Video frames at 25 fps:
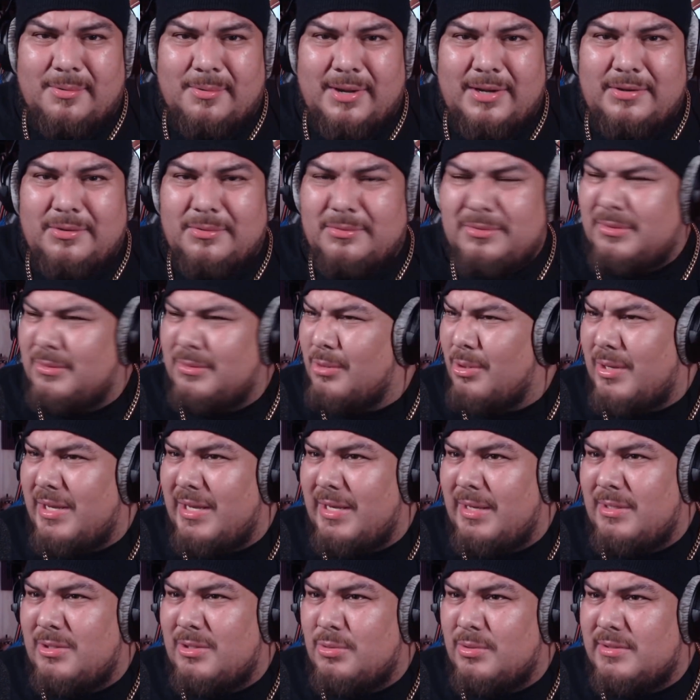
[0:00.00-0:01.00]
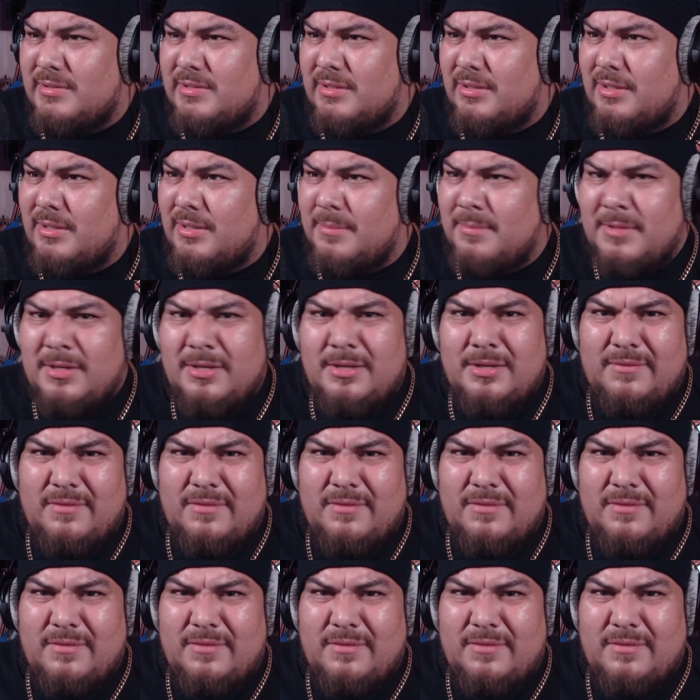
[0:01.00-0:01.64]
alright Don't don't get it twisted up.